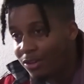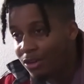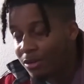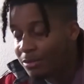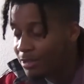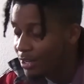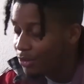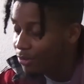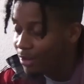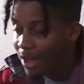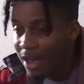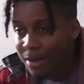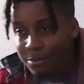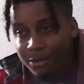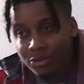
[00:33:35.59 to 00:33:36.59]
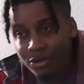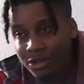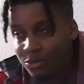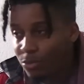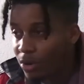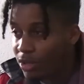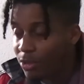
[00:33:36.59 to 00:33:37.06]
You know what I'm saying? You gotta be
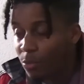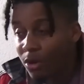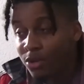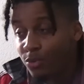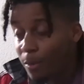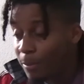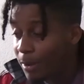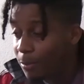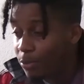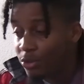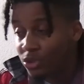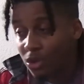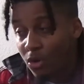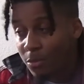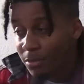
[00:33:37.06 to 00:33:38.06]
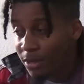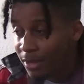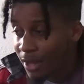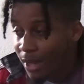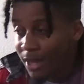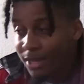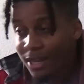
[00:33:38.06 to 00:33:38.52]
trustworthy. Once when people show
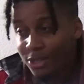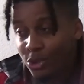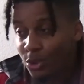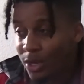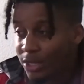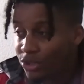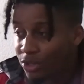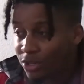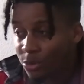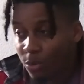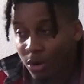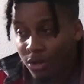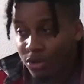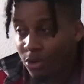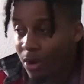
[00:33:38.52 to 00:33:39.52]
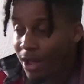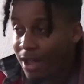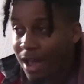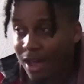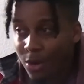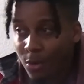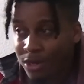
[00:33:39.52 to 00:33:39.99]
me that you ain't trustworthy, well,
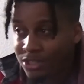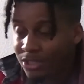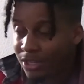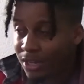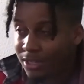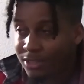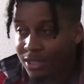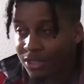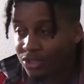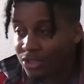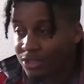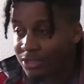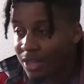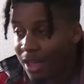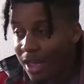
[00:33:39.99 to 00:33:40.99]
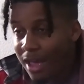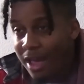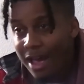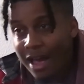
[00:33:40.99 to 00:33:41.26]
I gotta question your intentions.